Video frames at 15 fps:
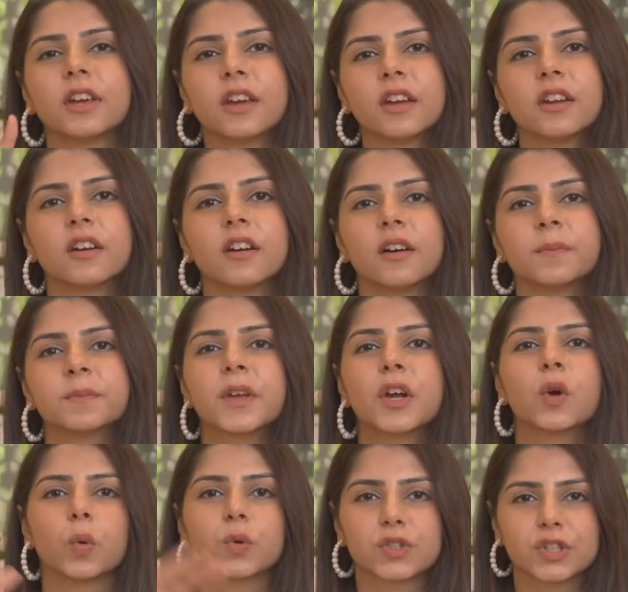in a
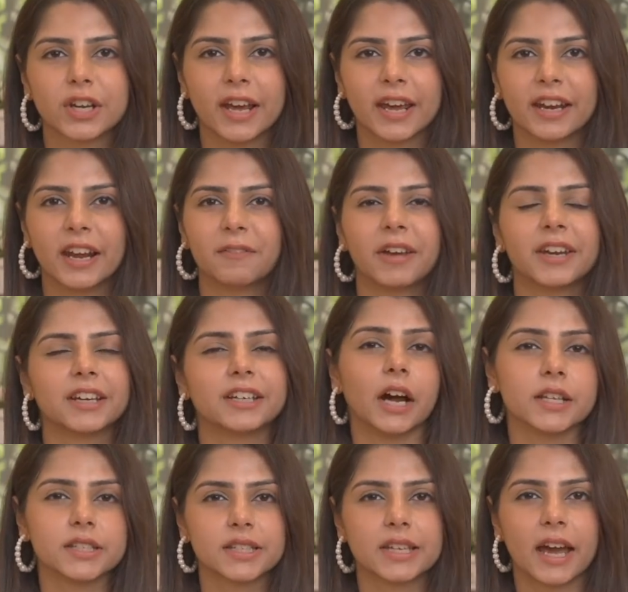coastal area where it
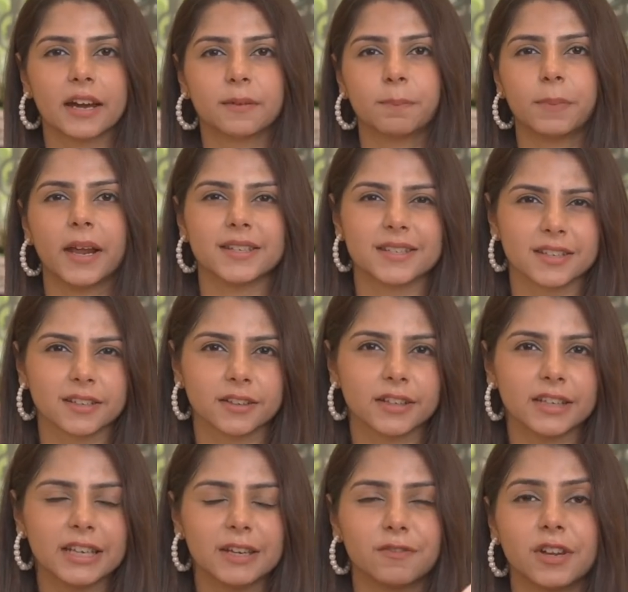does get pleasant in
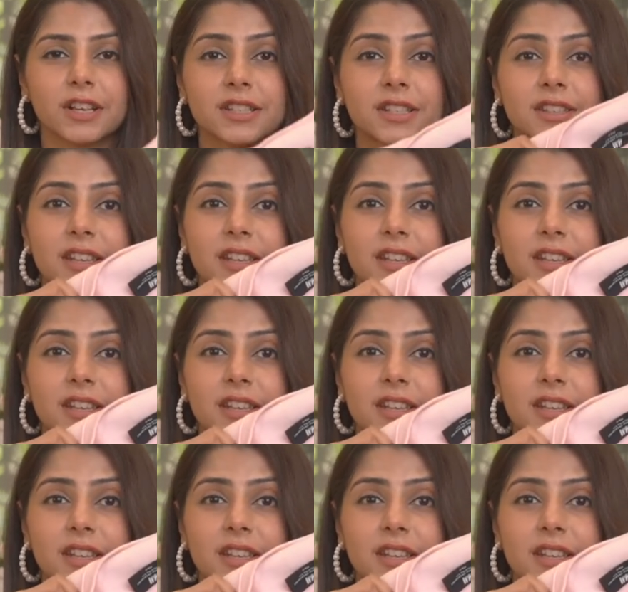the evenings,